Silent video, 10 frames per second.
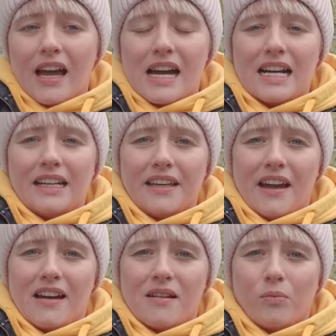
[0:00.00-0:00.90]
I
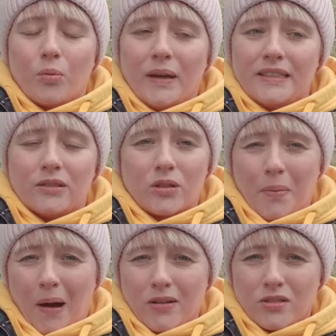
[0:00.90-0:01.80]
am waiting on a
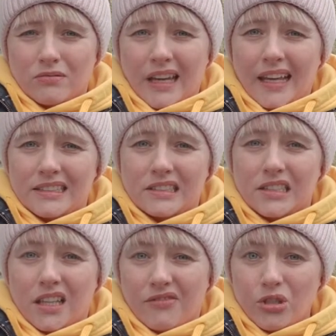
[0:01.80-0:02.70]
parcel getting
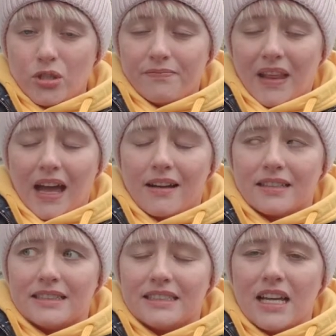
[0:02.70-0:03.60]
delivered,
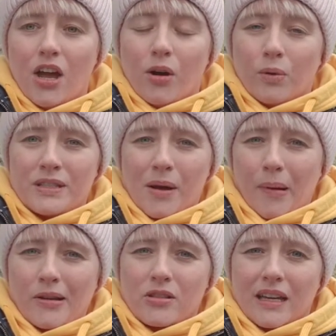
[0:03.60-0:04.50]
and once that
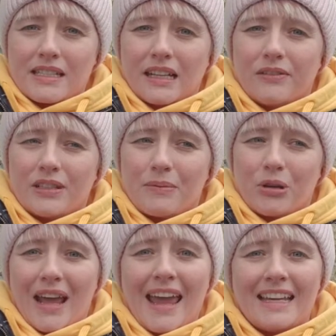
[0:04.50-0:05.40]
parcel gets delivered, I'm going
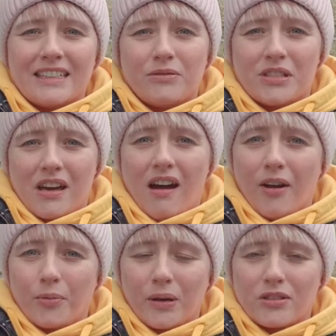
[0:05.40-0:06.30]
to head out to the
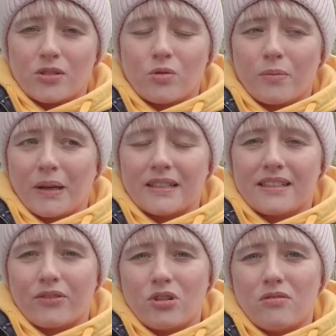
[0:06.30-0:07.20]
hardware store because
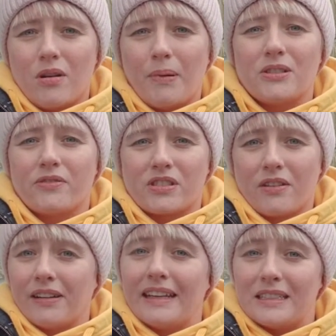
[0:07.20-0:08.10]
I've got a bunch of
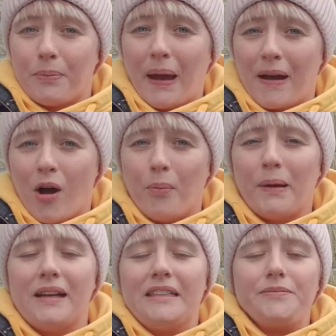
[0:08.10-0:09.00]
stuff I need to pick up.
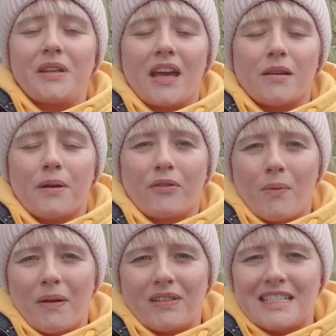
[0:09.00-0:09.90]
I've got a
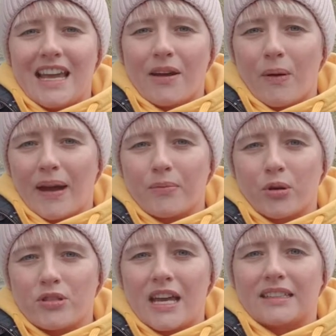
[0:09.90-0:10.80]
bit of a DIY
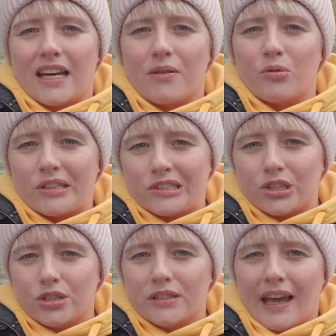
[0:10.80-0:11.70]
project that I want to
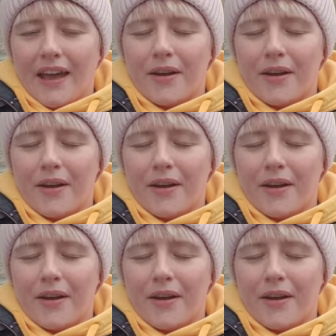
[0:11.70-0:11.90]
do.